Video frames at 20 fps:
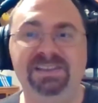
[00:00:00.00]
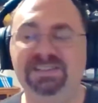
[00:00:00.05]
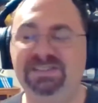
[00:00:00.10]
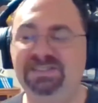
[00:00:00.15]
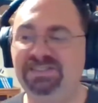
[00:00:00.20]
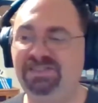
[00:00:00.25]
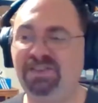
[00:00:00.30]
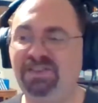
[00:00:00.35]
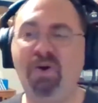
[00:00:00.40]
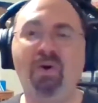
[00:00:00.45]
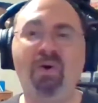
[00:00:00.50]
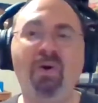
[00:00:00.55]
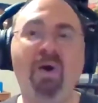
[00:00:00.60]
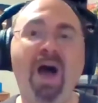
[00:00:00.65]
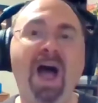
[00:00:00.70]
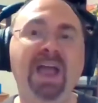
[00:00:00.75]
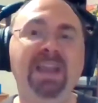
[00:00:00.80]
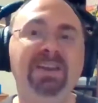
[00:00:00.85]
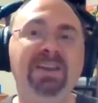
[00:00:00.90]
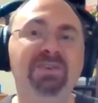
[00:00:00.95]
So
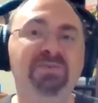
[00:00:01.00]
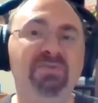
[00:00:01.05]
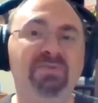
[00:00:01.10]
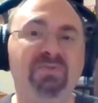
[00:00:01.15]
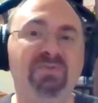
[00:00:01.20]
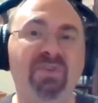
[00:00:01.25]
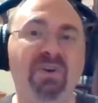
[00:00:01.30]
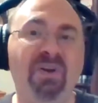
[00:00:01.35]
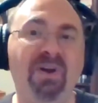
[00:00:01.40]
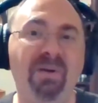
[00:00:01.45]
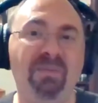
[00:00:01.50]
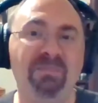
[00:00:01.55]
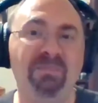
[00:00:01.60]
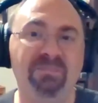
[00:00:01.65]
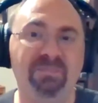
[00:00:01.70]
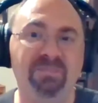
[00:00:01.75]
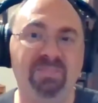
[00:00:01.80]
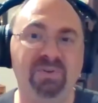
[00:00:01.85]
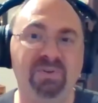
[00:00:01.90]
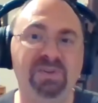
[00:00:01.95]
I knew
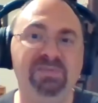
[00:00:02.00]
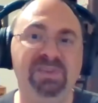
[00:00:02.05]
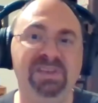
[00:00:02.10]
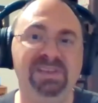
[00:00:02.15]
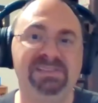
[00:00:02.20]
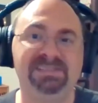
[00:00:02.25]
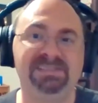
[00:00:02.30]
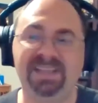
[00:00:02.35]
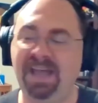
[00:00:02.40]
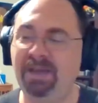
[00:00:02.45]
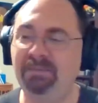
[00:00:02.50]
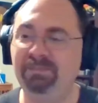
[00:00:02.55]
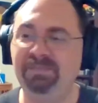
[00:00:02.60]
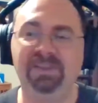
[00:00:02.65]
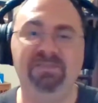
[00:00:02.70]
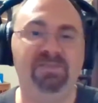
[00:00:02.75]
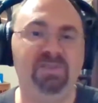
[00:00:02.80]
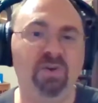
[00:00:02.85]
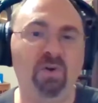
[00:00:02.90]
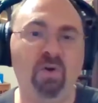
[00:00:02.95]
from previous times
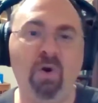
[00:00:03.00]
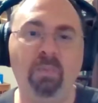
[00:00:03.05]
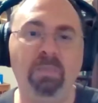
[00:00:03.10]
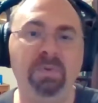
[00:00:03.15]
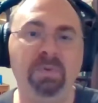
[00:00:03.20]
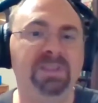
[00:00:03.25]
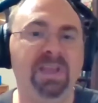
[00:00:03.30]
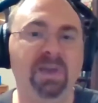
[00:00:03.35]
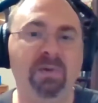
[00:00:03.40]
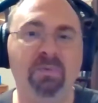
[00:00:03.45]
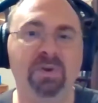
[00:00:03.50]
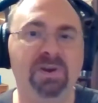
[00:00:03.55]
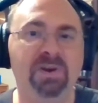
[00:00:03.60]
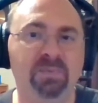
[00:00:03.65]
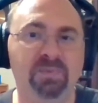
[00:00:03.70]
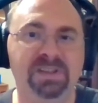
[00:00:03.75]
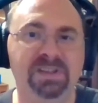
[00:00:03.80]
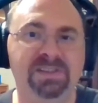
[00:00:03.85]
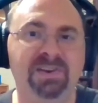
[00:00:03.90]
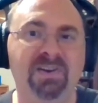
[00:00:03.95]
that if you open, they wouldn't
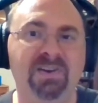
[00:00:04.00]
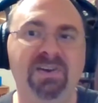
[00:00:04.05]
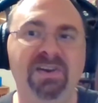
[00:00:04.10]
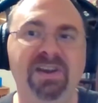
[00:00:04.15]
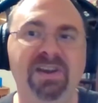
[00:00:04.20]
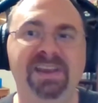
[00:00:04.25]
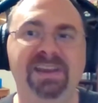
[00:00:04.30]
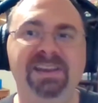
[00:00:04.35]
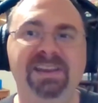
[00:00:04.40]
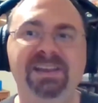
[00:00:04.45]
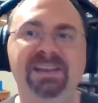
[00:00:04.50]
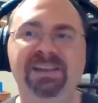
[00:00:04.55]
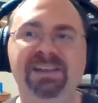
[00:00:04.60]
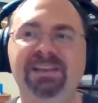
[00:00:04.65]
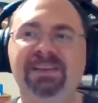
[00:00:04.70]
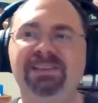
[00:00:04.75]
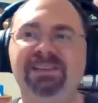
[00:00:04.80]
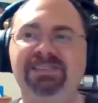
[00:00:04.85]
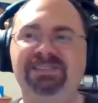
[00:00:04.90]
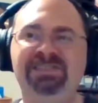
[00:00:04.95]
return it.
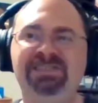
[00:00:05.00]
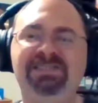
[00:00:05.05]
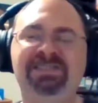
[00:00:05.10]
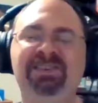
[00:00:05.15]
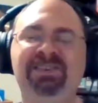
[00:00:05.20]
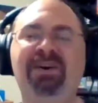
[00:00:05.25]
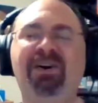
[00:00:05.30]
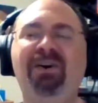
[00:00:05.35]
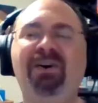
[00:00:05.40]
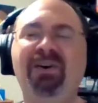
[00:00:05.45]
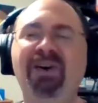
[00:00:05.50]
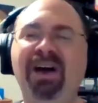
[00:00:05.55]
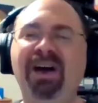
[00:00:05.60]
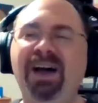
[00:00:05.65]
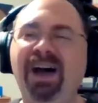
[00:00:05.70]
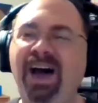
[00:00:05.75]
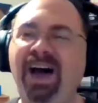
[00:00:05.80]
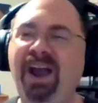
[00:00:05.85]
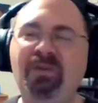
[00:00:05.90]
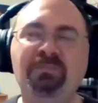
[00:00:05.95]
So
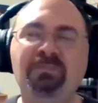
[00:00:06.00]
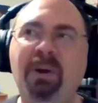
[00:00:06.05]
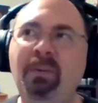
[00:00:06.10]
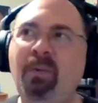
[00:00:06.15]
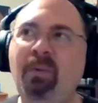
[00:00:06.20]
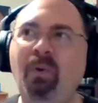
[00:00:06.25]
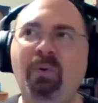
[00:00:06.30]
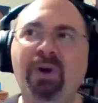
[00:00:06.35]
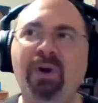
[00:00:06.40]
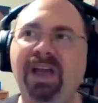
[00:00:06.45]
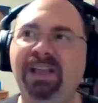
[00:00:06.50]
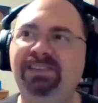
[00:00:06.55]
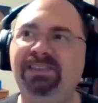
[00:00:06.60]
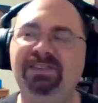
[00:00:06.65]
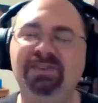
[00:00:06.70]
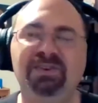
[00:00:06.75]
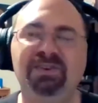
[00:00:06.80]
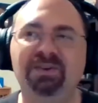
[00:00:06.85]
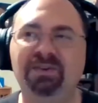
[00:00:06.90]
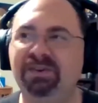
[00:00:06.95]
I don't remember what I
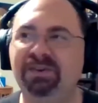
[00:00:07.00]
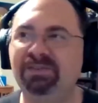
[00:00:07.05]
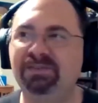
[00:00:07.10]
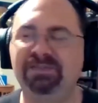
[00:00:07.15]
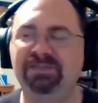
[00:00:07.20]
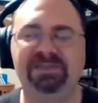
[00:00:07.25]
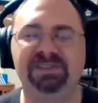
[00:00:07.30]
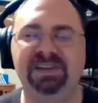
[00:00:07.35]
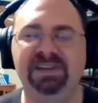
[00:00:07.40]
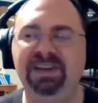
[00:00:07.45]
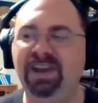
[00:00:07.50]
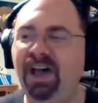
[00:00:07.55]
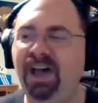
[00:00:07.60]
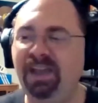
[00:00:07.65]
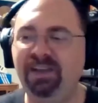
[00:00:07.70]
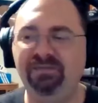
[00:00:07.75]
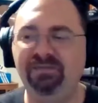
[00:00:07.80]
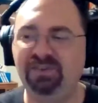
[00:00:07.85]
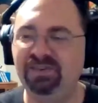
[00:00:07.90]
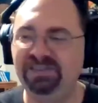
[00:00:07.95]
took. It was a
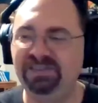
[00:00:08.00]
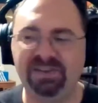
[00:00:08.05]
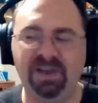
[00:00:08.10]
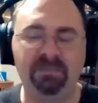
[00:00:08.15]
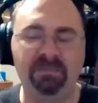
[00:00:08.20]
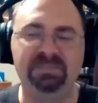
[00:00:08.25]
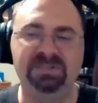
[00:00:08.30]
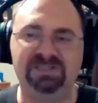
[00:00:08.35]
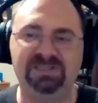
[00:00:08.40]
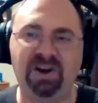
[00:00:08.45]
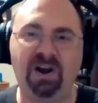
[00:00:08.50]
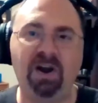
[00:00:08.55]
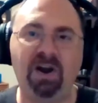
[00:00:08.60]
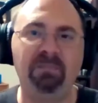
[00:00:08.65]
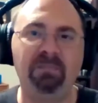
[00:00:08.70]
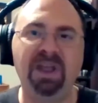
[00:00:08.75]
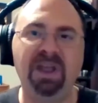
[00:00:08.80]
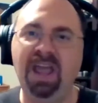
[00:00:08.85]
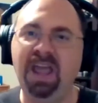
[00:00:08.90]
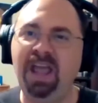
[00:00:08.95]
knife or something
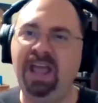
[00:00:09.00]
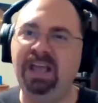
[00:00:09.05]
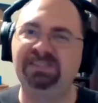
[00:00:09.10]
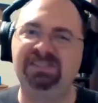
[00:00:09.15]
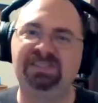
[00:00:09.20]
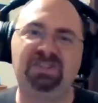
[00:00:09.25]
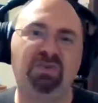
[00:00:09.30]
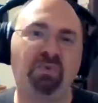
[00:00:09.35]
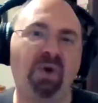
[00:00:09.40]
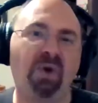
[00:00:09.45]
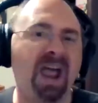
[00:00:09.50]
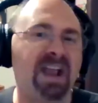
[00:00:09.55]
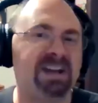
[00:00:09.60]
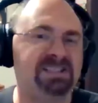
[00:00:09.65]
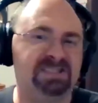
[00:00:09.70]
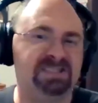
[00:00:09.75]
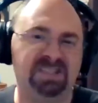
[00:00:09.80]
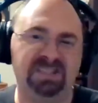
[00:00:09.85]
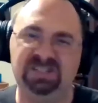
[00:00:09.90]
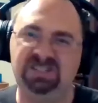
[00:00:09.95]
sharp, and
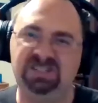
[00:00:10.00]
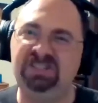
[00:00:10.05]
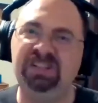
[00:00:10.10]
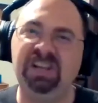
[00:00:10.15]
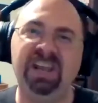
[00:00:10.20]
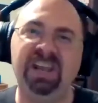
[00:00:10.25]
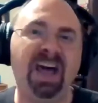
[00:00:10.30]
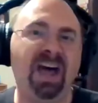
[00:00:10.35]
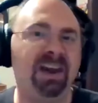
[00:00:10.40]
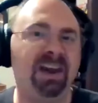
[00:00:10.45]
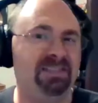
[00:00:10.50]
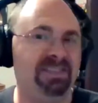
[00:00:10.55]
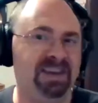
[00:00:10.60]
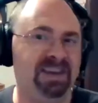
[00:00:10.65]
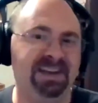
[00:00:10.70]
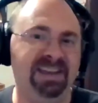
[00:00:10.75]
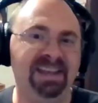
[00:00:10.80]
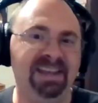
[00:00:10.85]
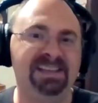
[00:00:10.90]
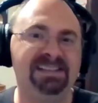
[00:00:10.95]
scratched the shit out of the
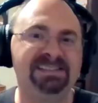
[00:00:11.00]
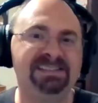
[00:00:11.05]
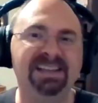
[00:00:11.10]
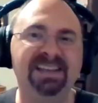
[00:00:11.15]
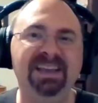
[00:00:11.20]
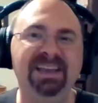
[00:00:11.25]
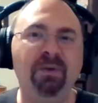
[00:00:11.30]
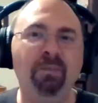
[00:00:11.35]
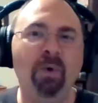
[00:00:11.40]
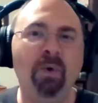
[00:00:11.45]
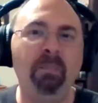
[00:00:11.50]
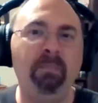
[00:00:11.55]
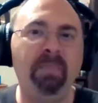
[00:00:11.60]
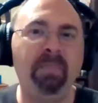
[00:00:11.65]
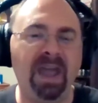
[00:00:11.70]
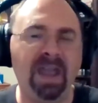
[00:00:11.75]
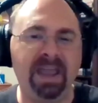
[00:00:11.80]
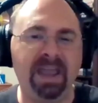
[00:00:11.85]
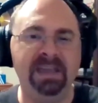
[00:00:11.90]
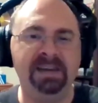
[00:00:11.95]
disc. Went
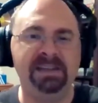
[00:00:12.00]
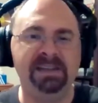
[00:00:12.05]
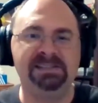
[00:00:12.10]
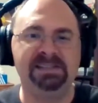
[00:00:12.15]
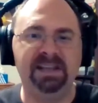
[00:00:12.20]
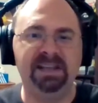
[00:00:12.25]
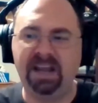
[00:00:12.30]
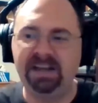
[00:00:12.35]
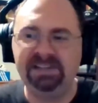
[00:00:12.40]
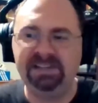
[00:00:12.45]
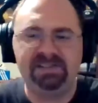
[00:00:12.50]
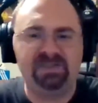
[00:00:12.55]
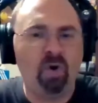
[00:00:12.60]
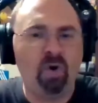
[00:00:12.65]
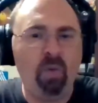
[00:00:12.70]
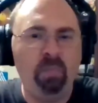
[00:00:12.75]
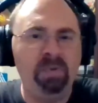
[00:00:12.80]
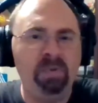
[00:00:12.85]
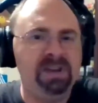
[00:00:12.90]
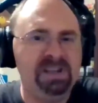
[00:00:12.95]
back in and said, I just
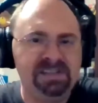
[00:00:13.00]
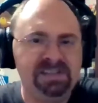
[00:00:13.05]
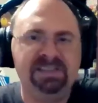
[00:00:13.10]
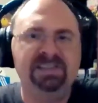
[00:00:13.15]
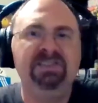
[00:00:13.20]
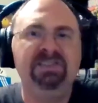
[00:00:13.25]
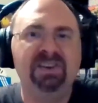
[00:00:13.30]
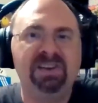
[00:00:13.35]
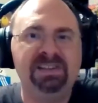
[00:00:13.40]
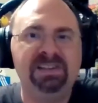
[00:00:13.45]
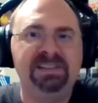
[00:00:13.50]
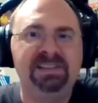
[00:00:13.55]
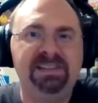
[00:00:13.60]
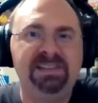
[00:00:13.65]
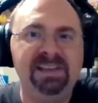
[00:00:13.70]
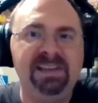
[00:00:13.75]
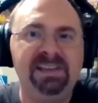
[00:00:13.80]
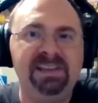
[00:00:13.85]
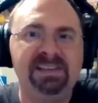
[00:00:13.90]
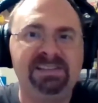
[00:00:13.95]
opened this and look at the
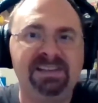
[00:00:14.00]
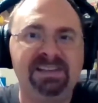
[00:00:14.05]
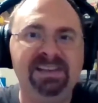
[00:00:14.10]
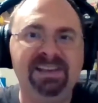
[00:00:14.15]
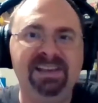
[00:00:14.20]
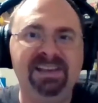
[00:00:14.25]
disc.